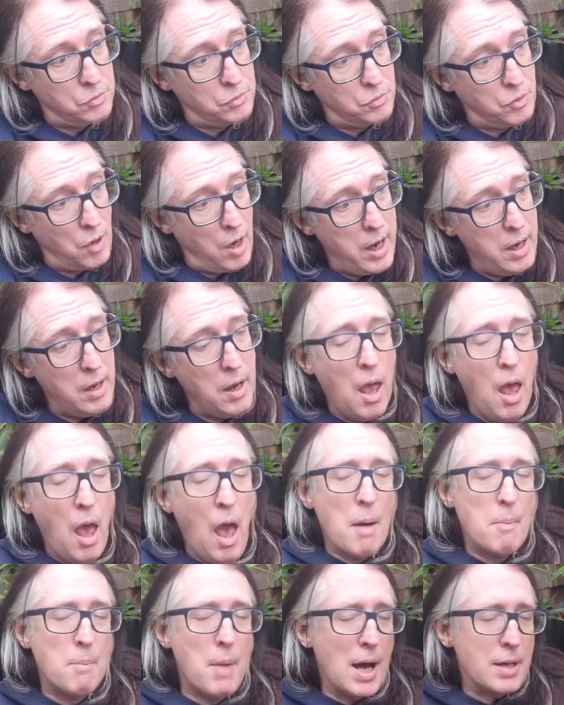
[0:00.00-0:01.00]
right?
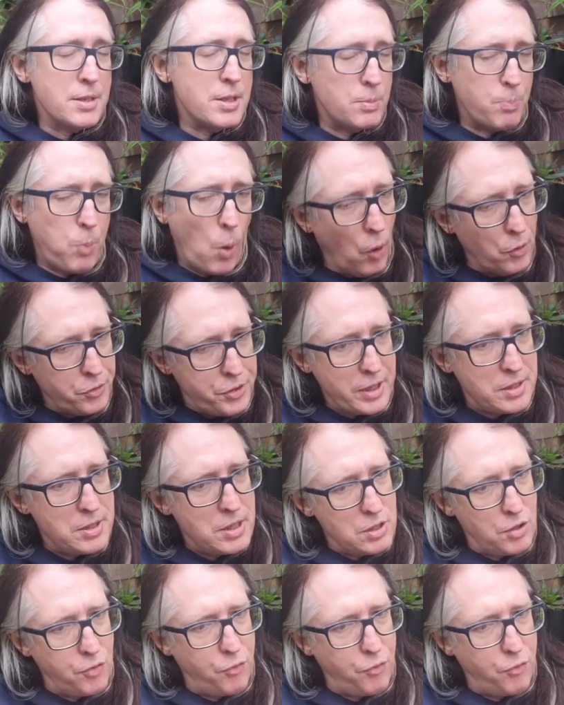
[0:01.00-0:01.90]
Marxist politics is